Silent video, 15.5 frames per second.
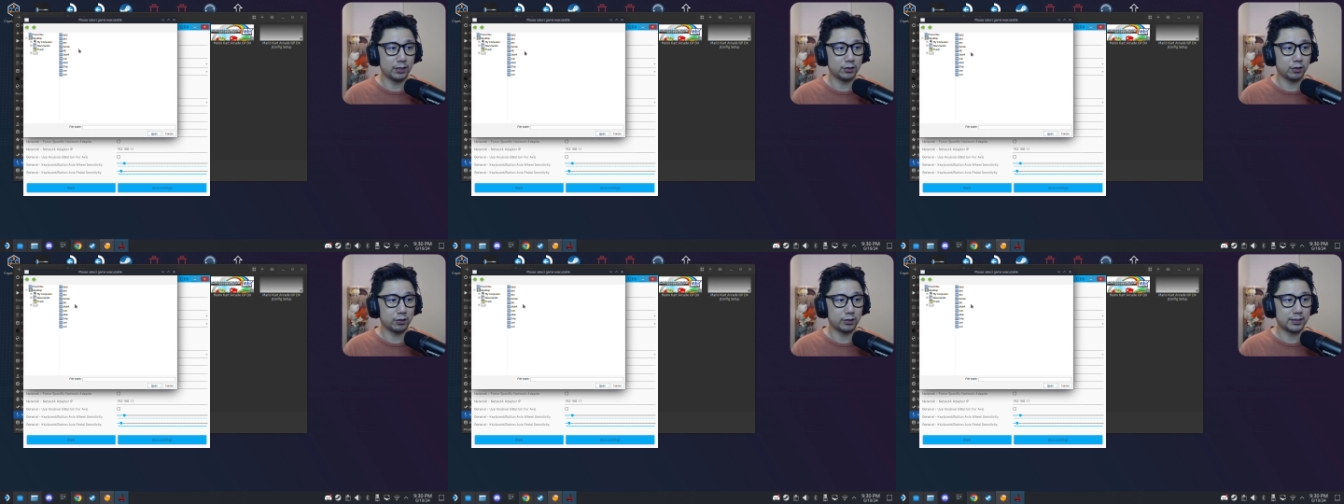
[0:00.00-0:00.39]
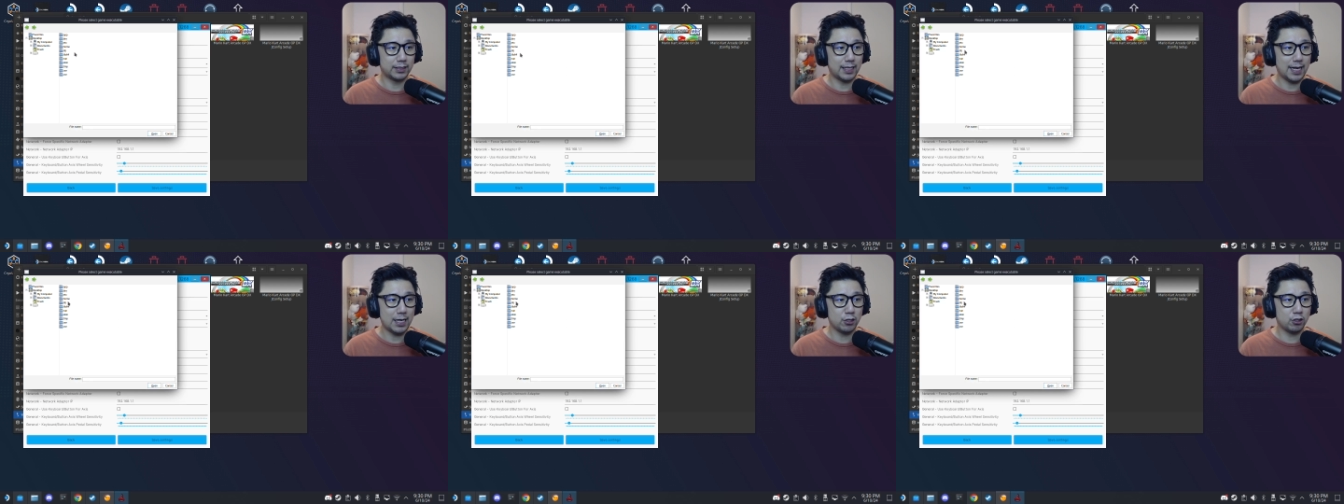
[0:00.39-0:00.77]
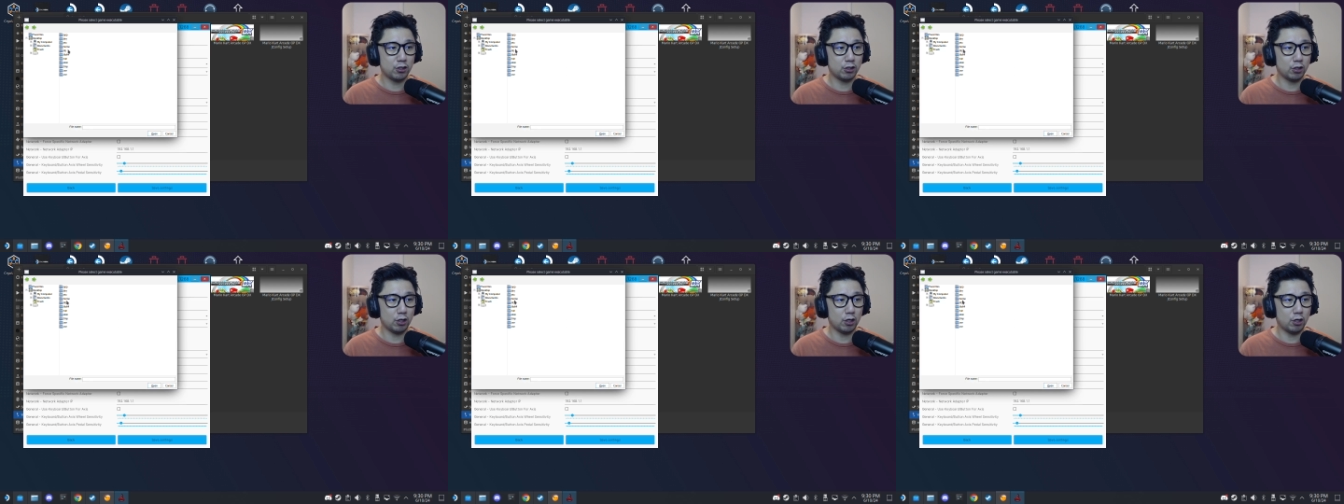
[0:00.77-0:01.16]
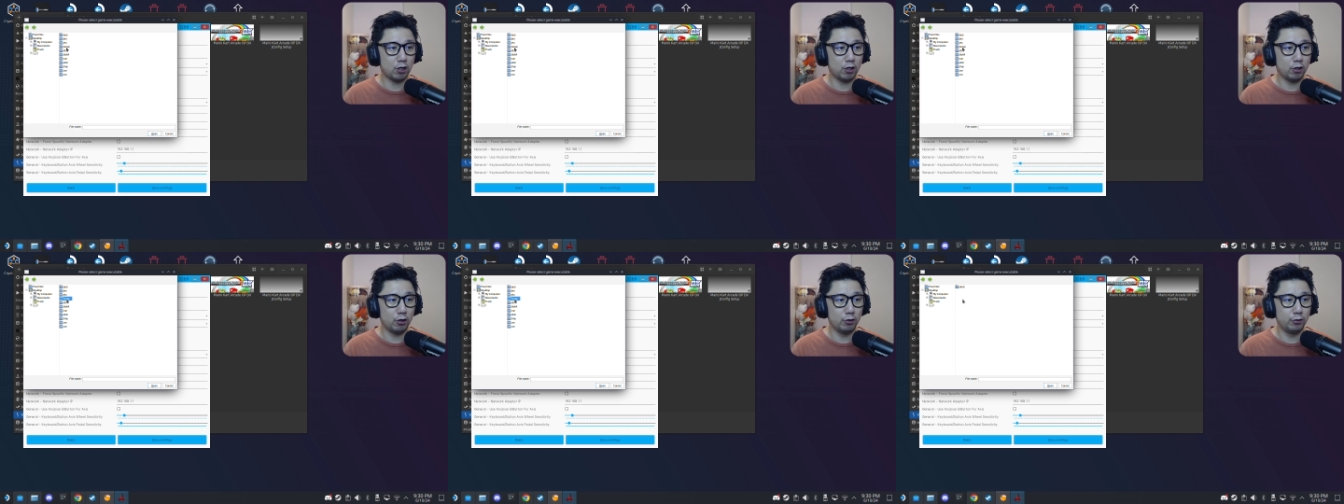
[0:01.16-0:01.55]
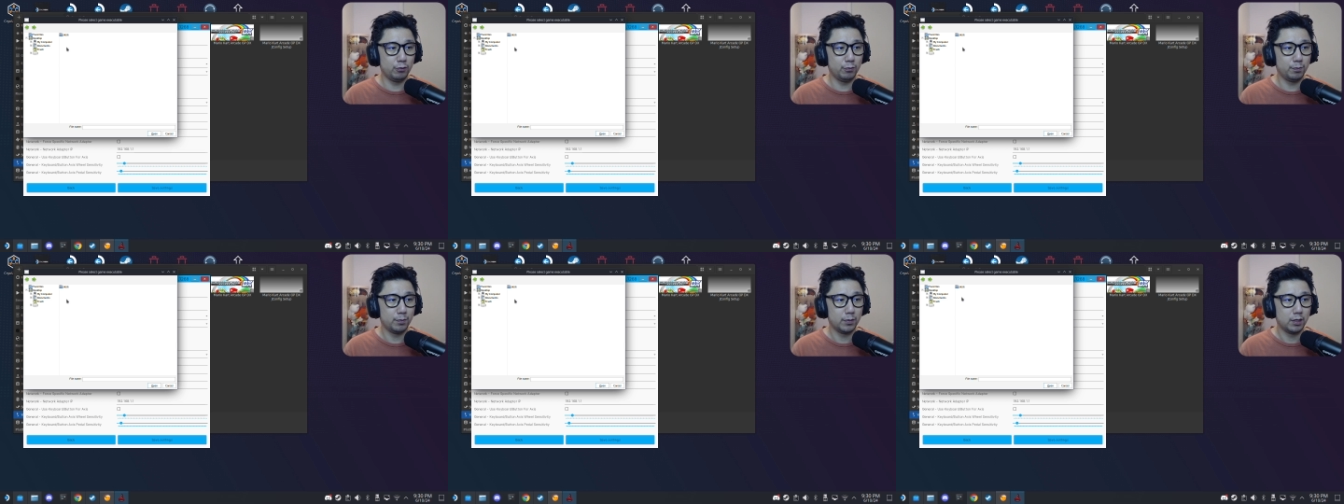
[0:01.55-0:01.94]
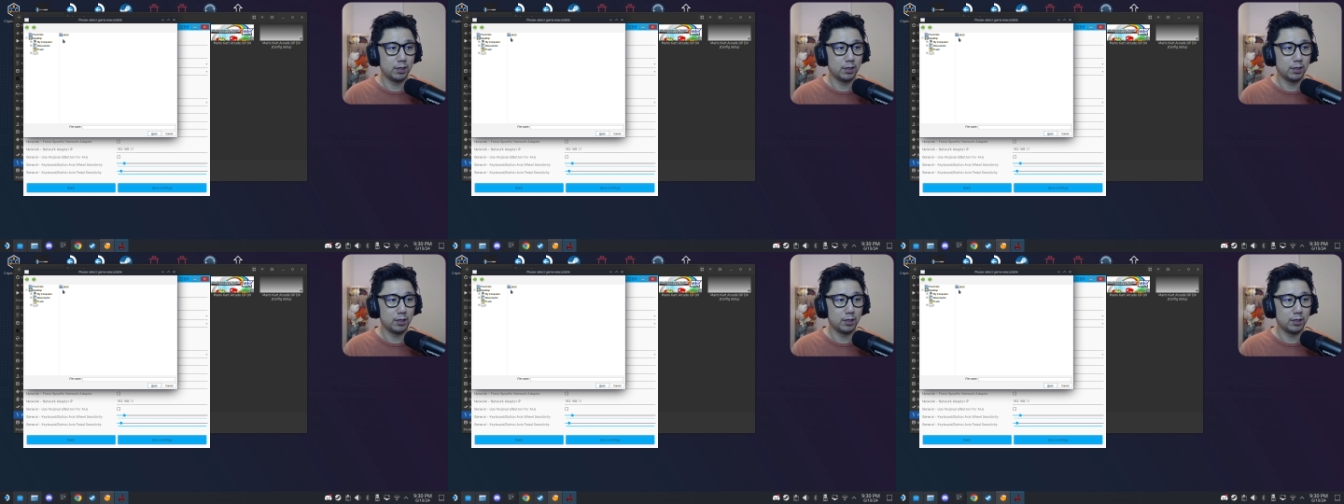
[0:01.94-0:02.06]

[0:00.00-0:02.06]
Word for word: So slash home